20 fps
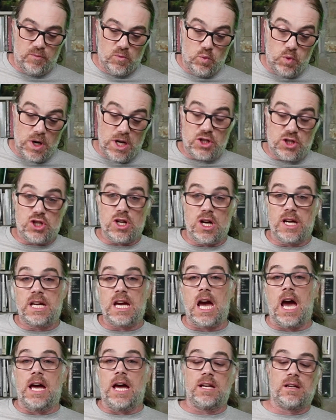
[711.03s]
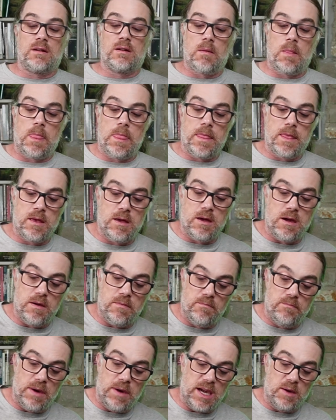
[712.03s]
Which, again,
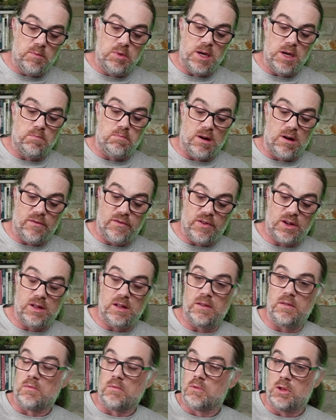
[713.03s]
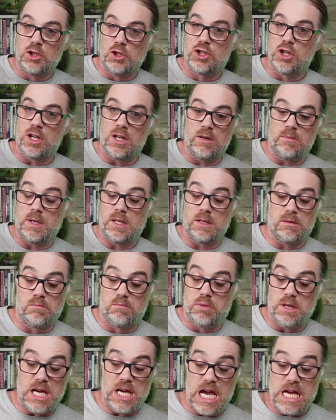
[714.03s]
may be perfectly
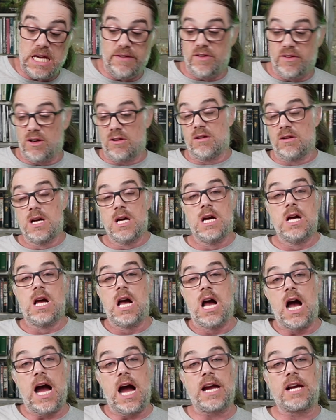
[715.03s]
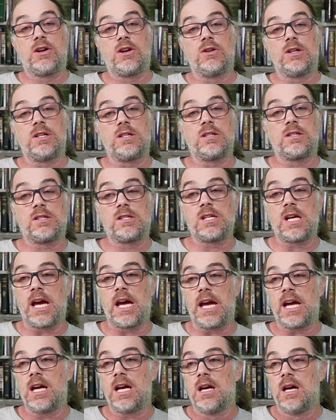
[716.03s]
legitimate behavior. I couldn't
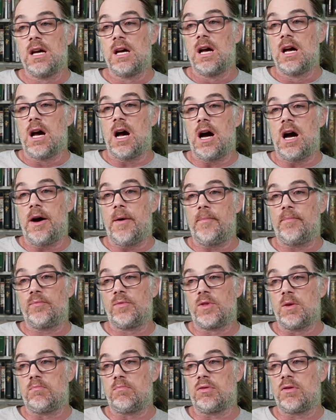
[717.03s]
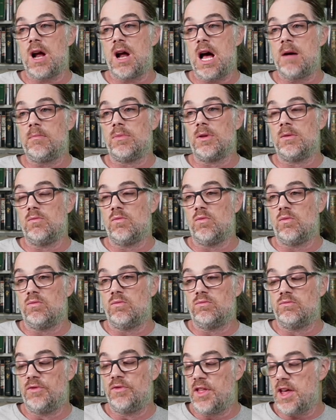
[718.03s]
say. The
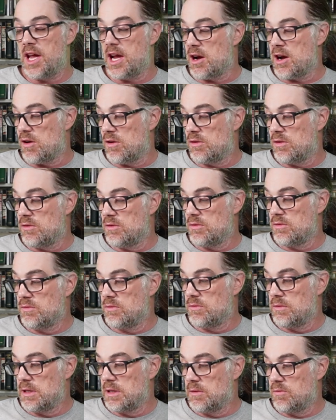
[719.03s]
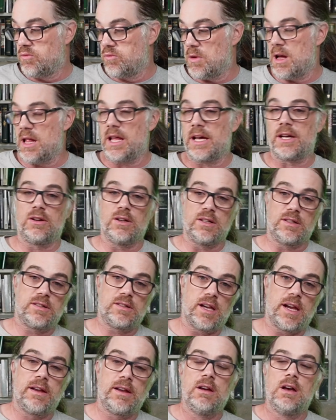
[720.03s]
problem there, well, I could
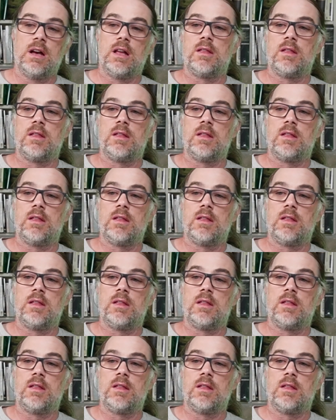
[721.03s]
say.